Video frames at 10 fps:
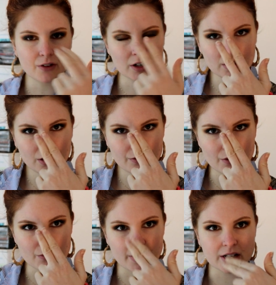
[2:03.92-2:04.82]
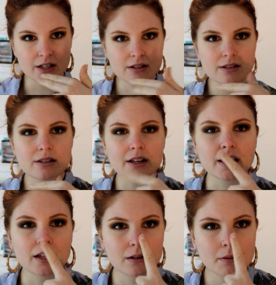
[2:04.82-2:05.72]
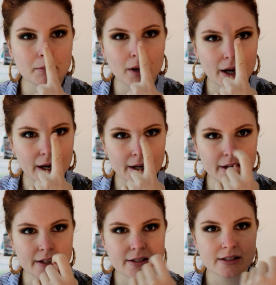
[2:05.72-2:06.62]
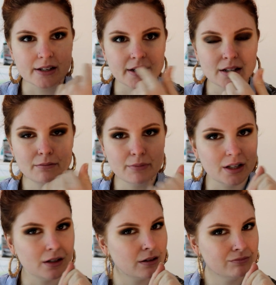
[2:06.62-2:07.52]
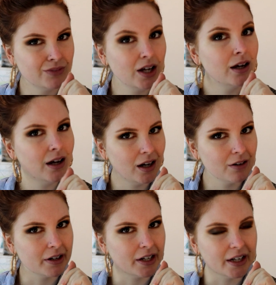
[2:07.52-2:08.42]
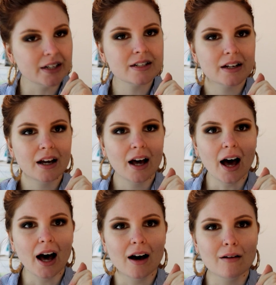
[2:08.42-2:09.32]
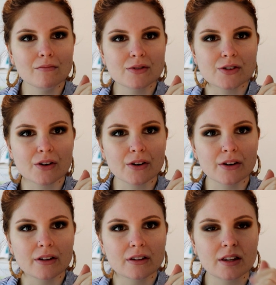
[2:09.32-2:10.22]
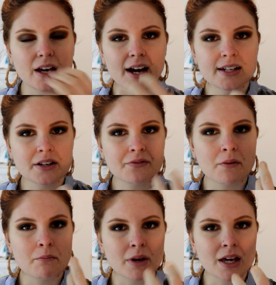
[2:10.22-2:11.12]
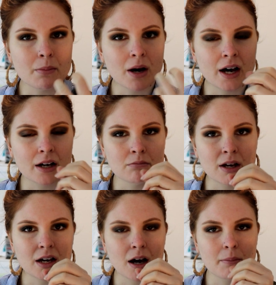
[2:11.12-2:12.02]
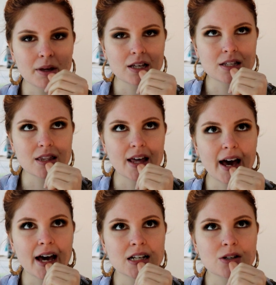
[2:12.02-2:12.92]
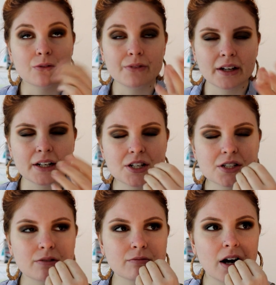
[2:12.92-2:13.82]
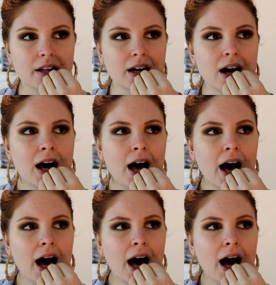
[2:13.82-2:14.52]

I've got a lot of redness in my skin, being a redhead. So the idea for me behind makeup is that, or foundation rather,